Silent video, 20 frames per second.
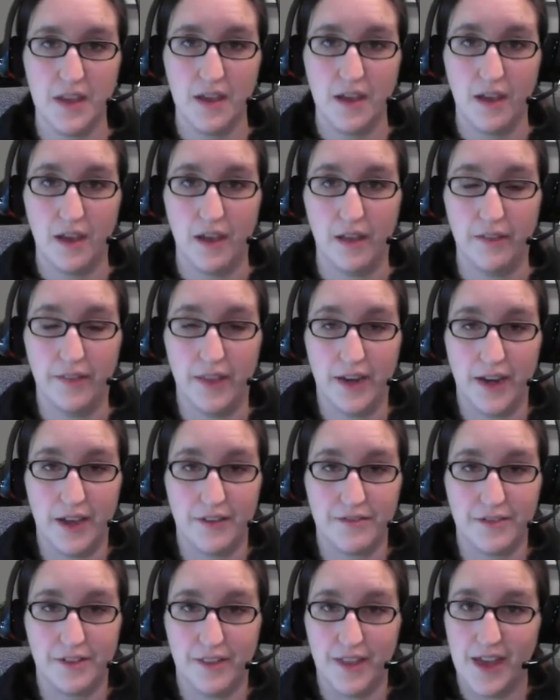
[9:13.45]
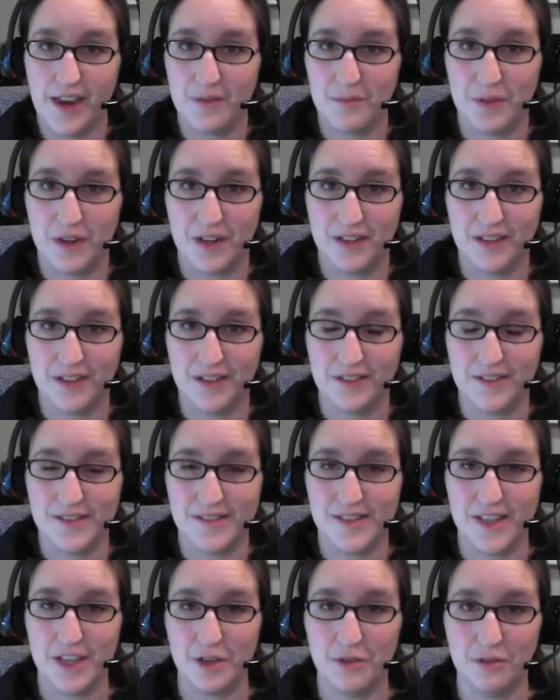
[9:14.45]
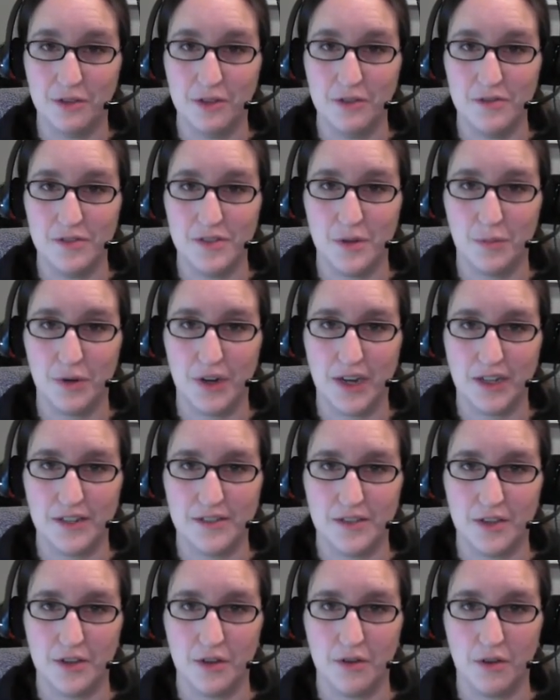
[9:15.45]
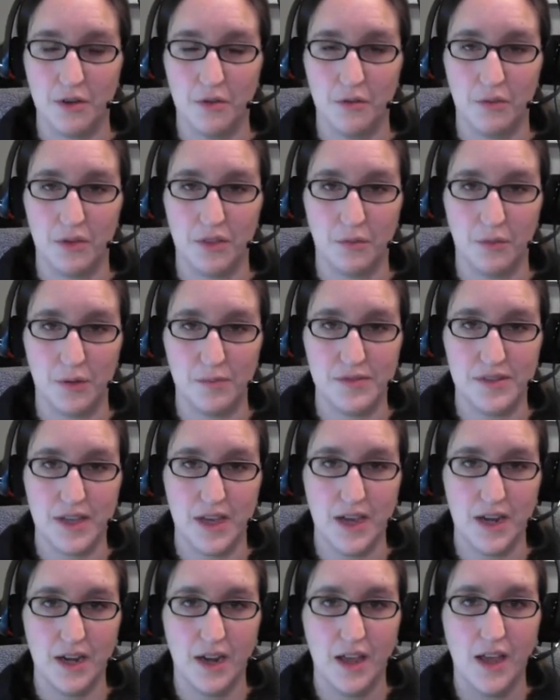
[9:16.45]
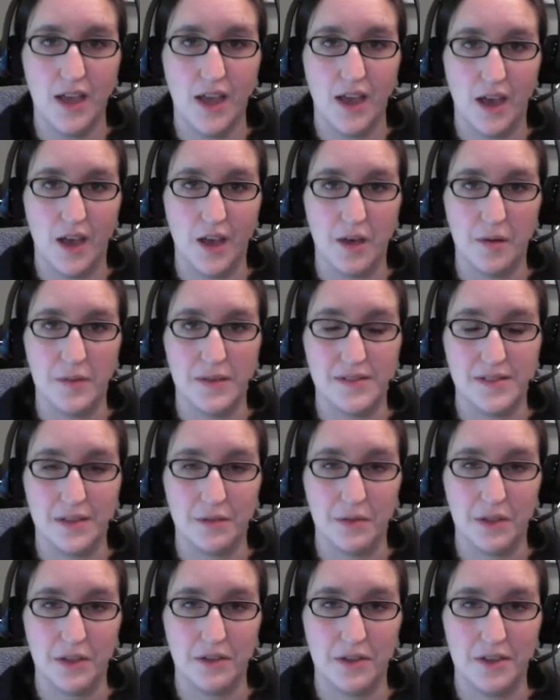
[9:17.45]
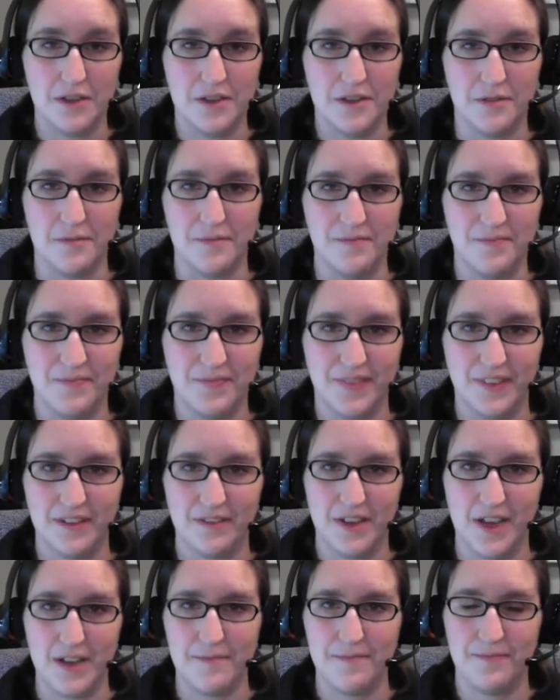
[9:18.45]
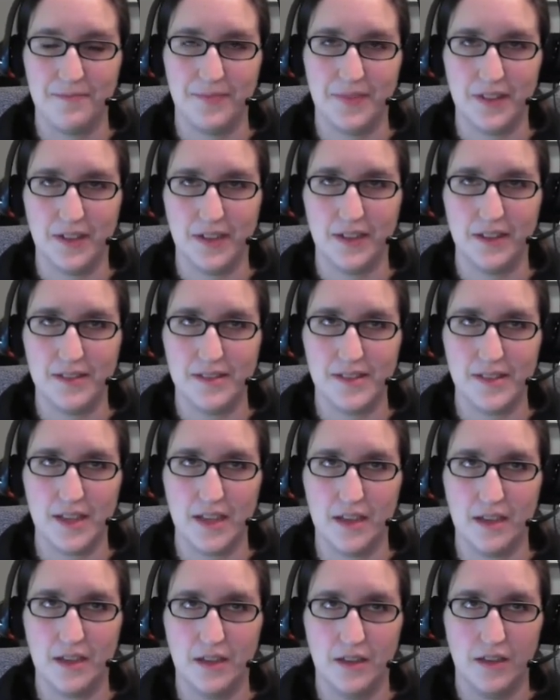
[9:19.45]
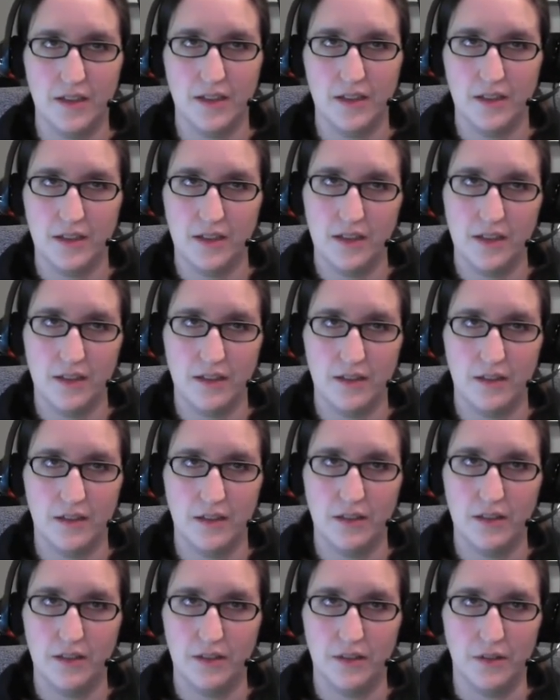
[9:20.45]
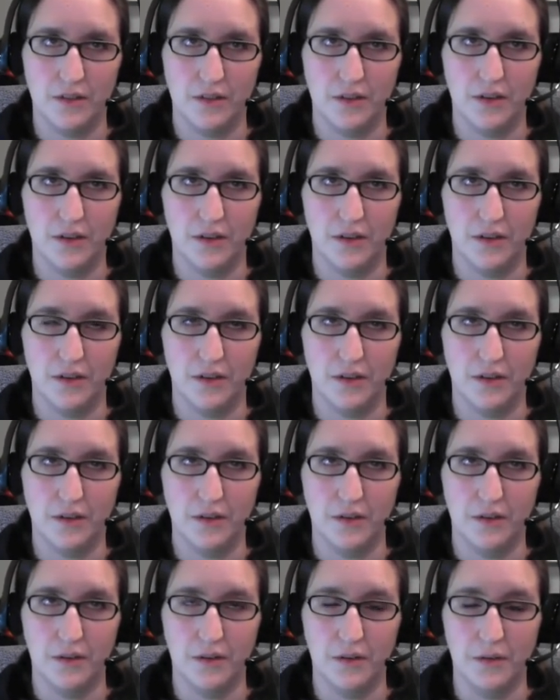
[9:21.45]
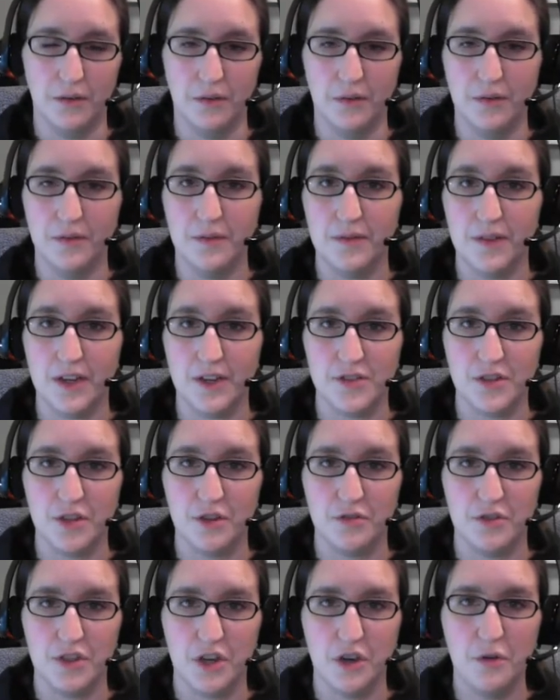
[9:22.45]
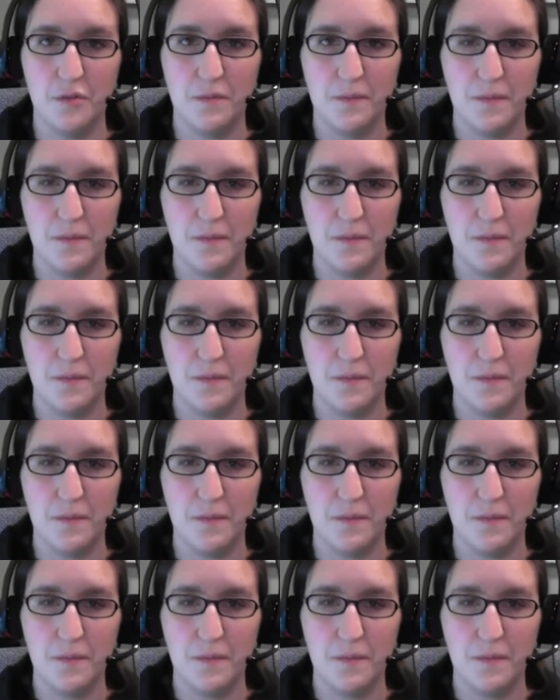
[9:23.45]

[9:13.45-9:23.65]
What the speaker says: And then after that, I'm going to set you loose to practice on your own with the website and see what you can do. Okay, now let's see. Do. Here's a new do.